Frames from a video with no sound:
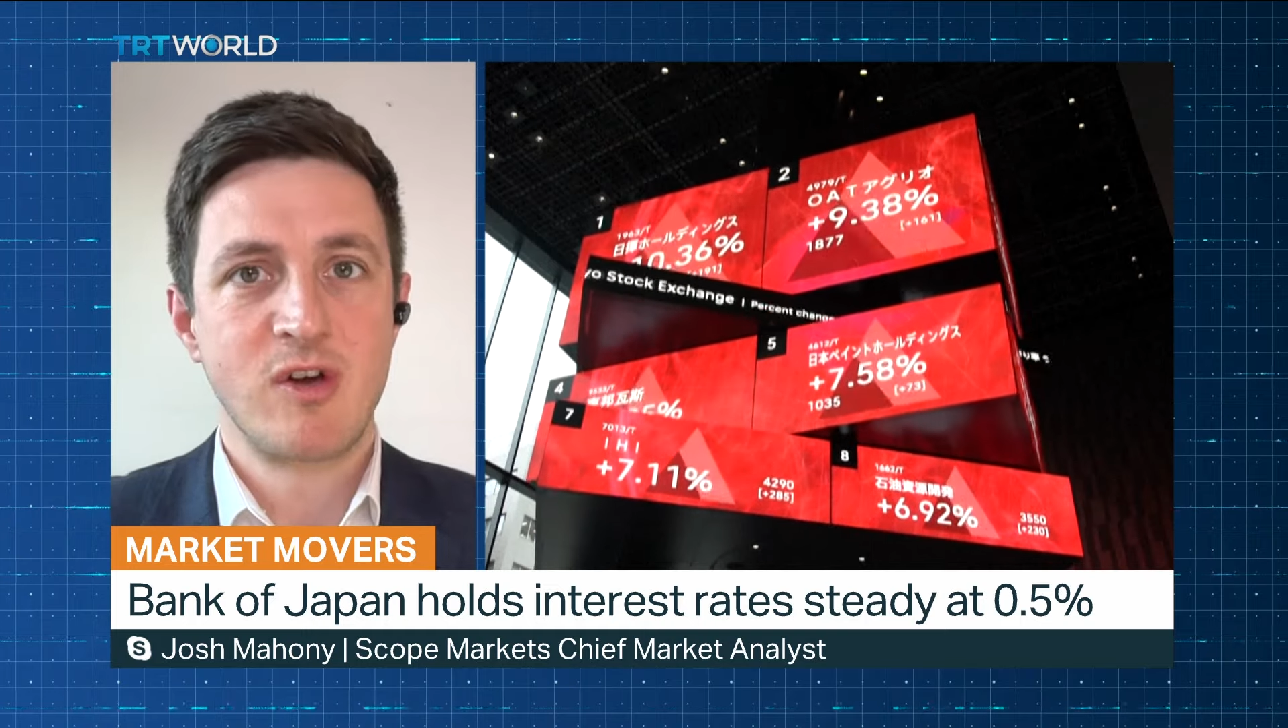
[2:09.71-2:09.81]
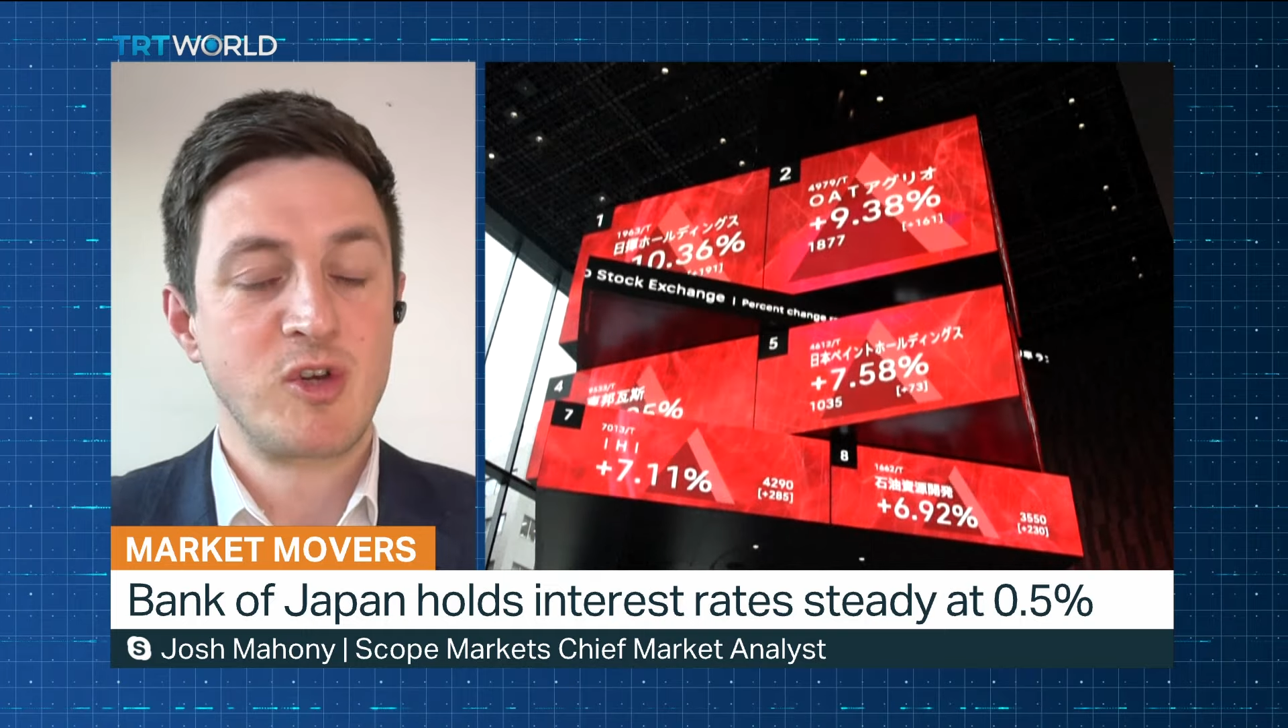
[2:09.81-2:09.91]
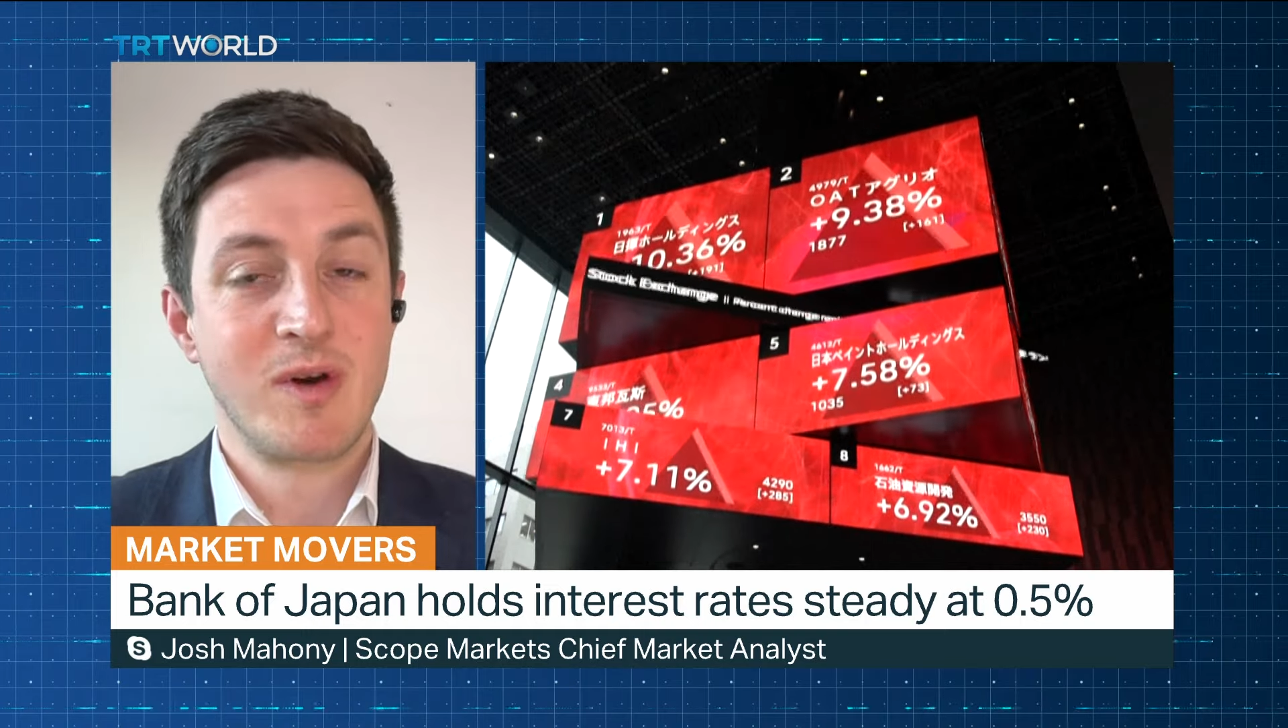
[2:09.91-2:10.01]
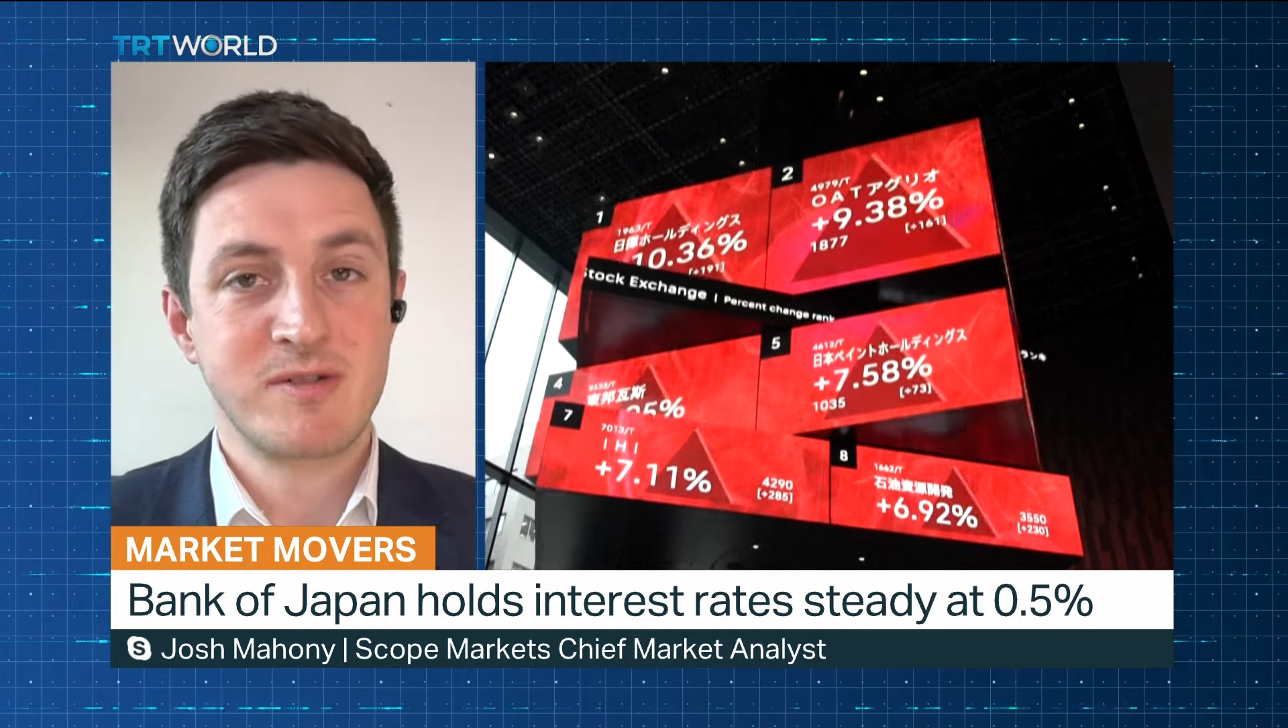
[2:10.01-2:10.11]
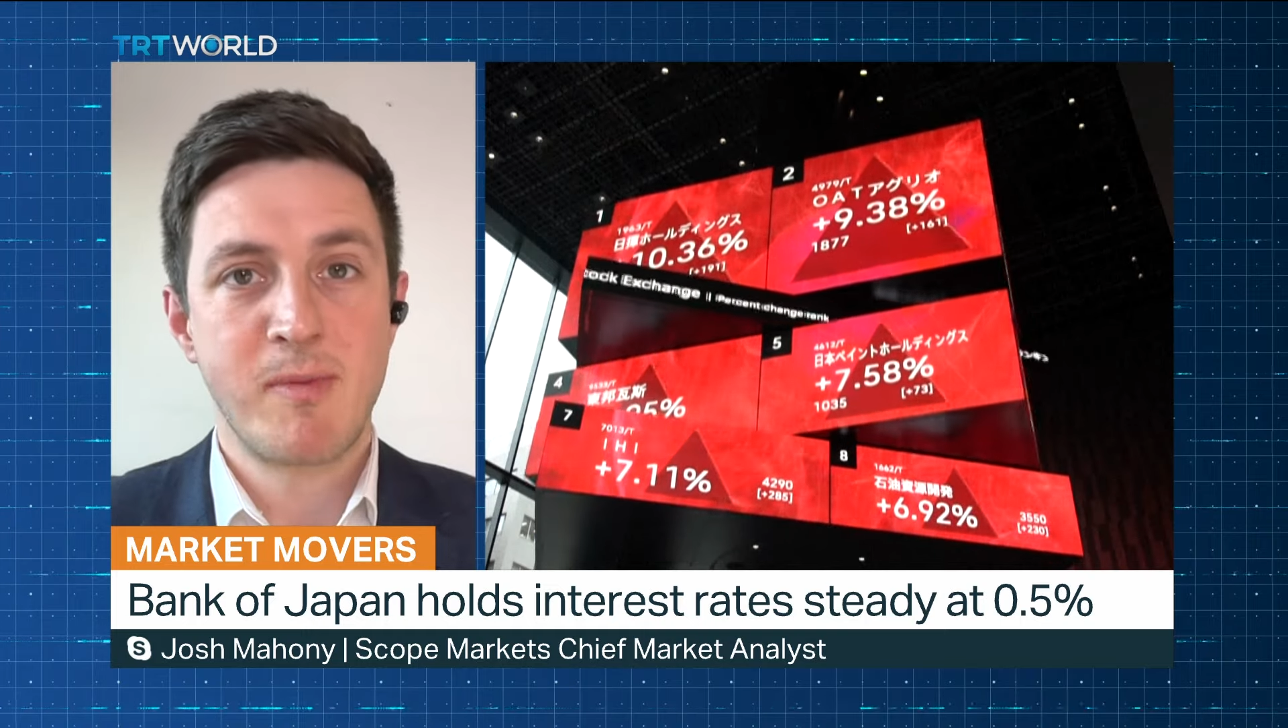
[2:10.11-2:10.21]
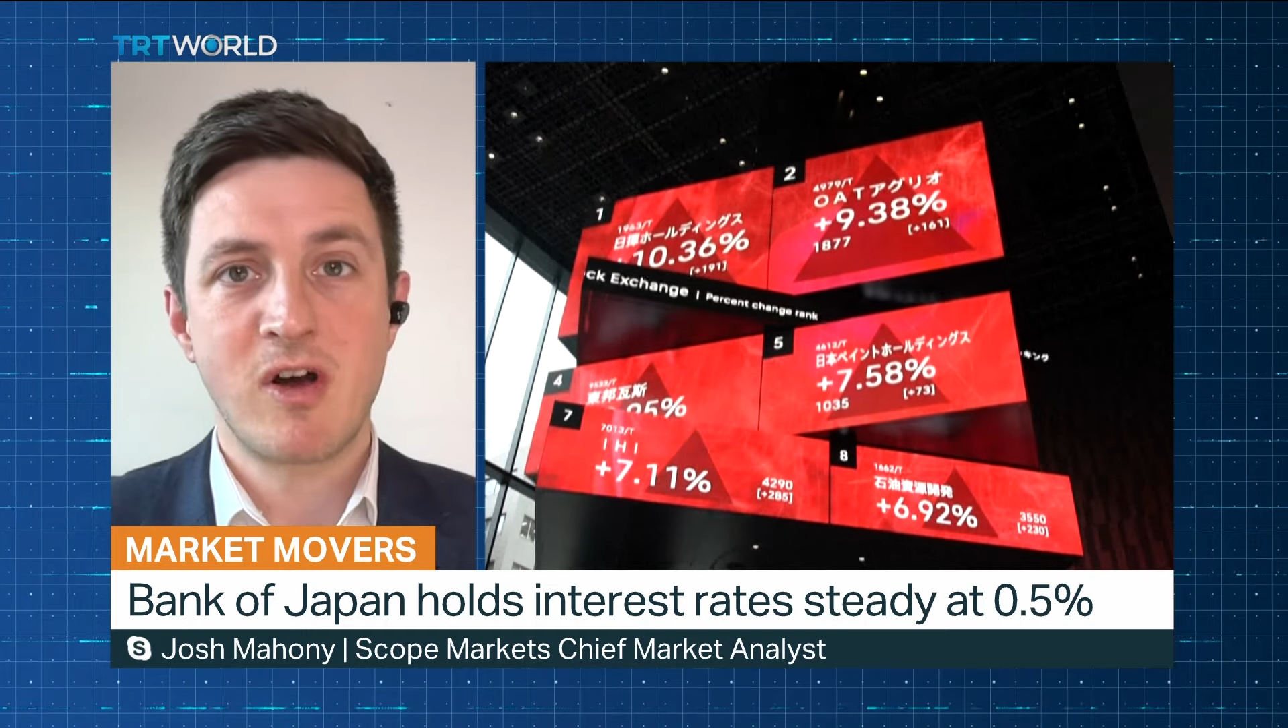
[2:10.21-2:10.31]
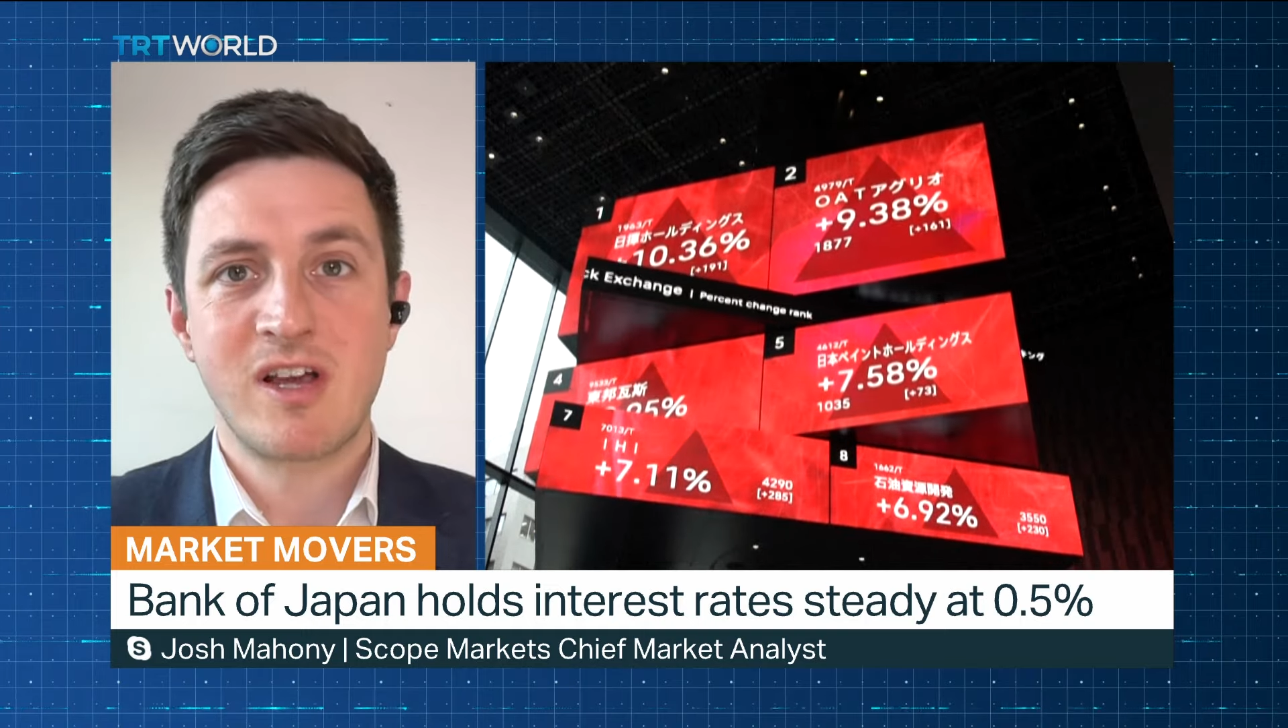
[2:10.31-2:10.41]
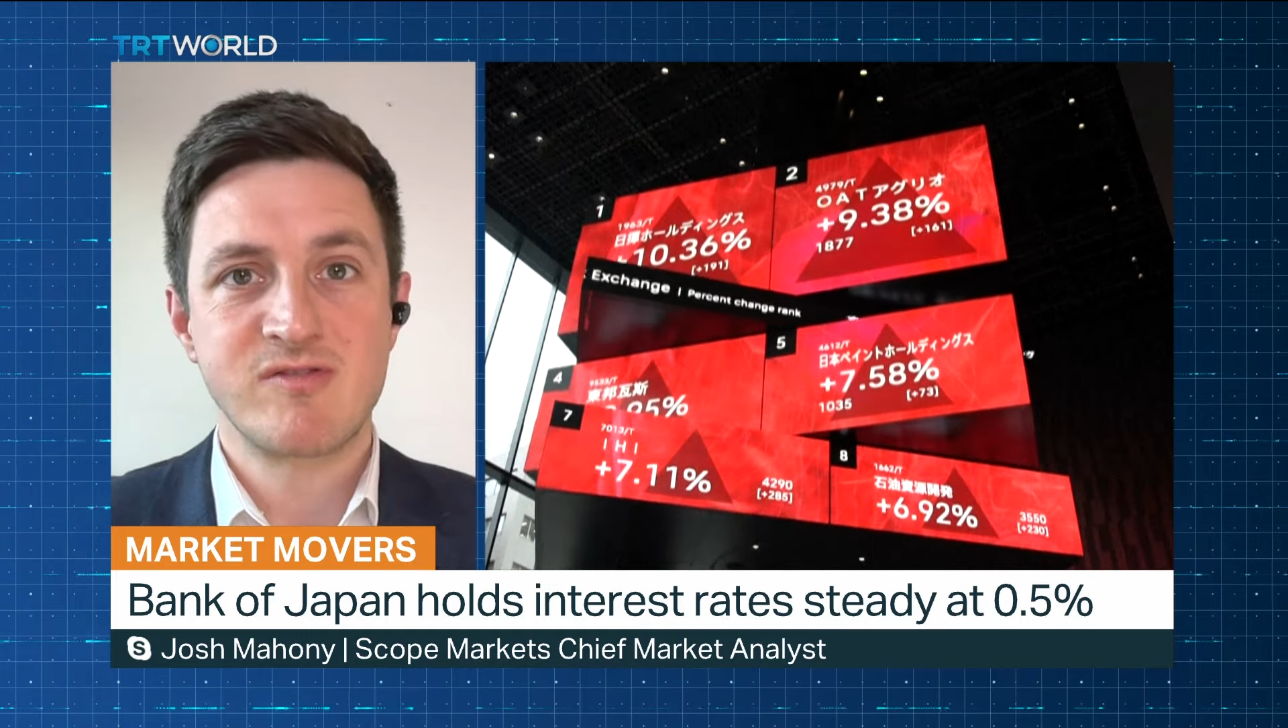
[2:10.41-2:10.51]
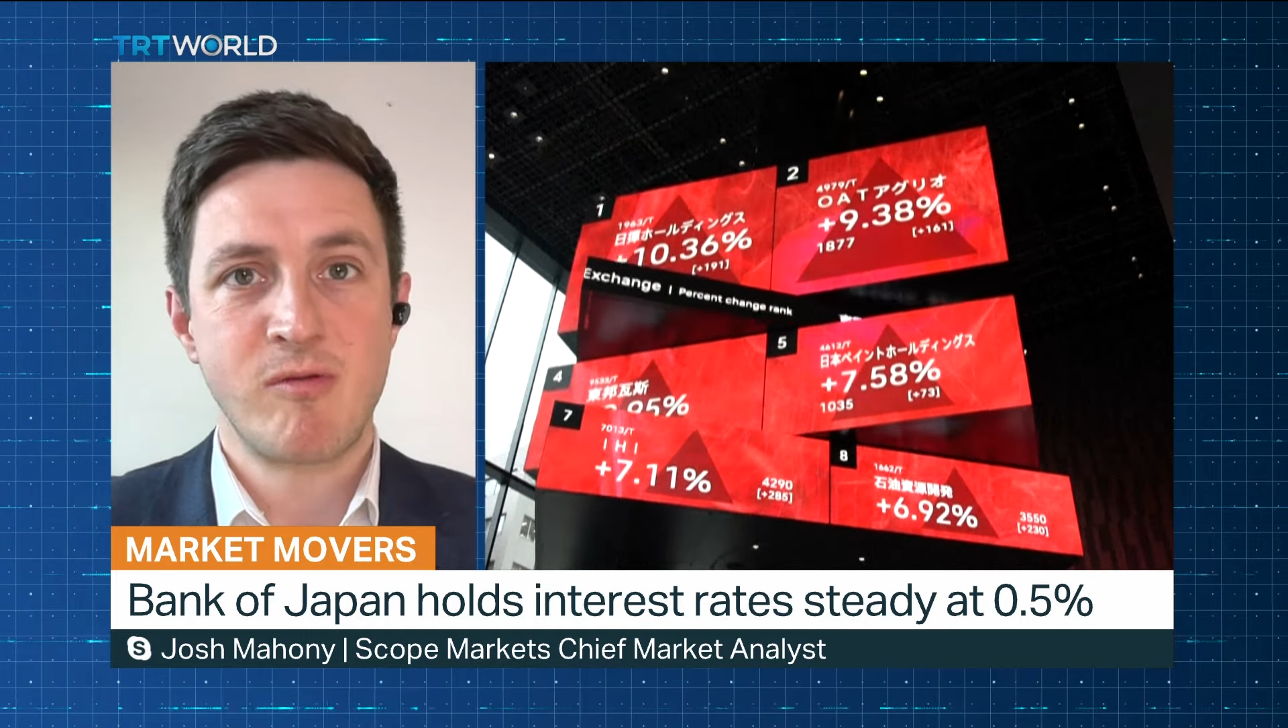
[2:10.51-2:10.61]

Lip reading: US markets